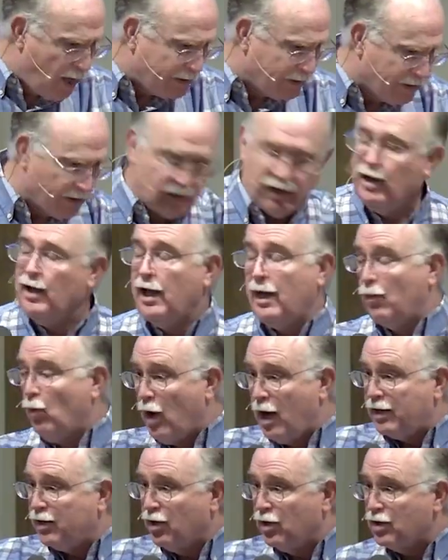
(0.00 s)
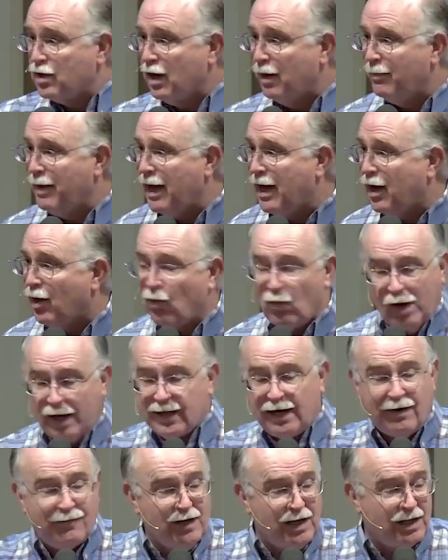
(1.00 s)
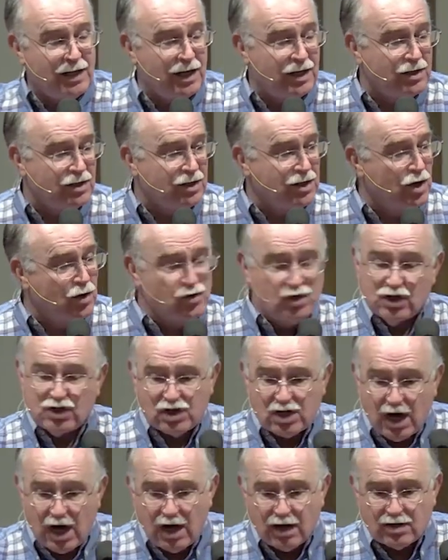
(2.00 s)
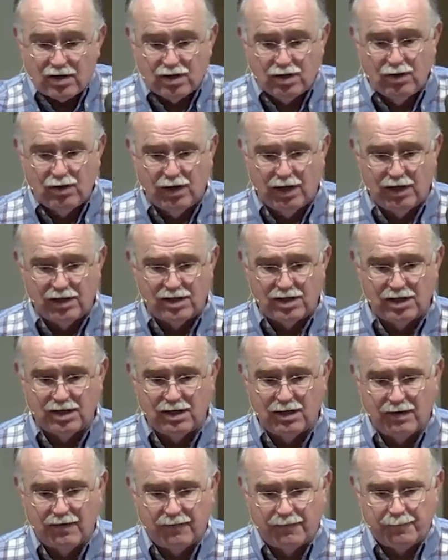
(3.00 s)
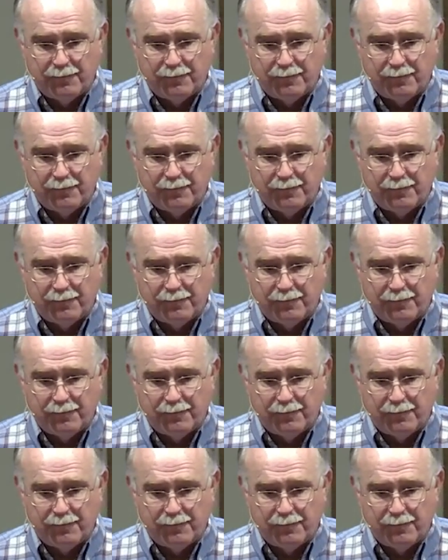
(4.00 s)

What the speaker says: water," and water will come out. Whatever you need to do, just talk to it.